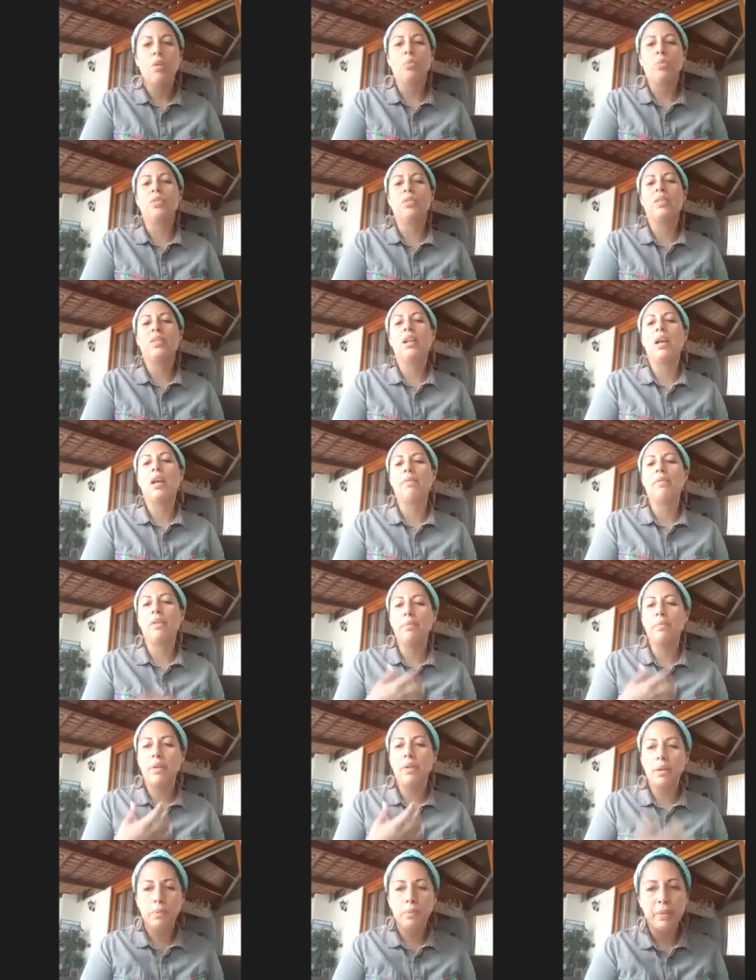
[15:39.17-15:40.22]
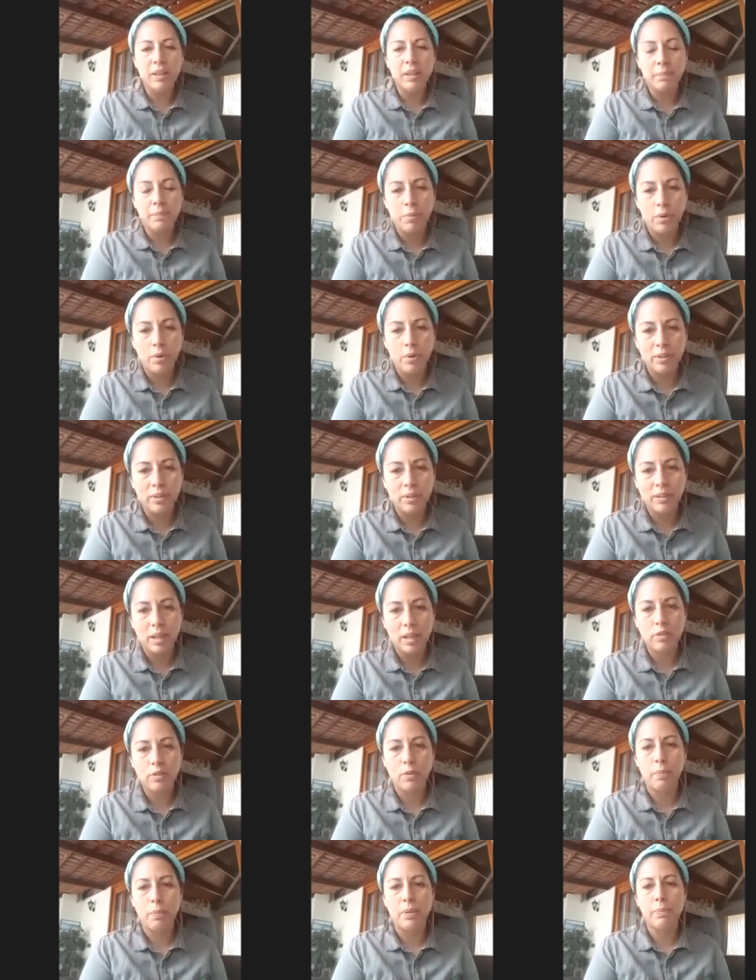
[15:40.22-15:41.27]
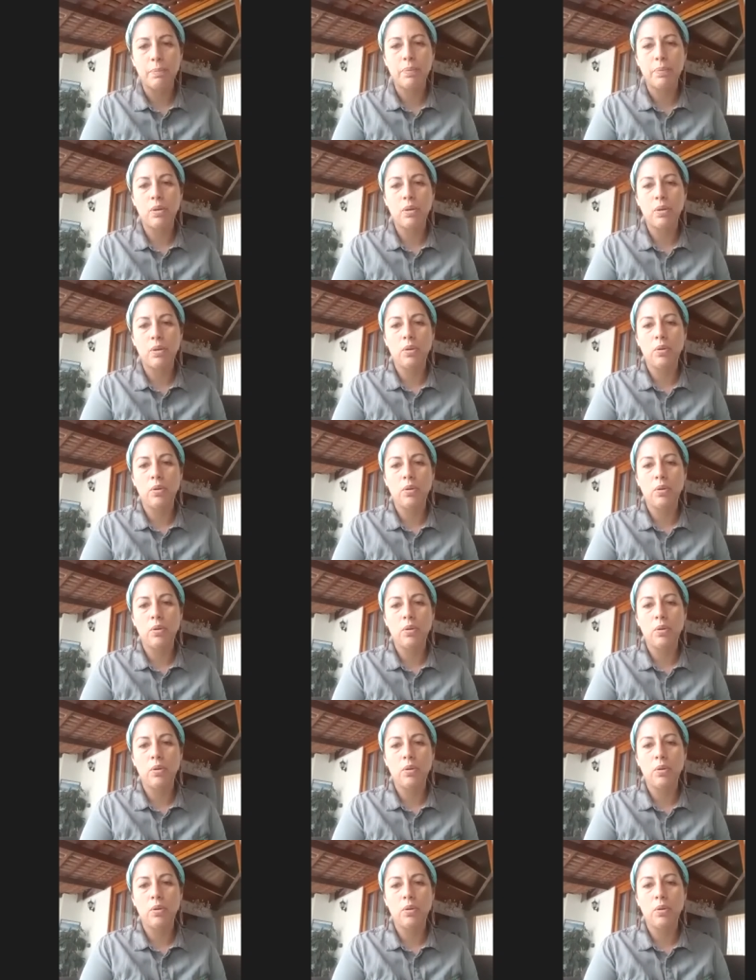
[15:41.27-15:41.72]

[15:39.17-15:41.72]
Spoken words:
We still have a very big percentage of people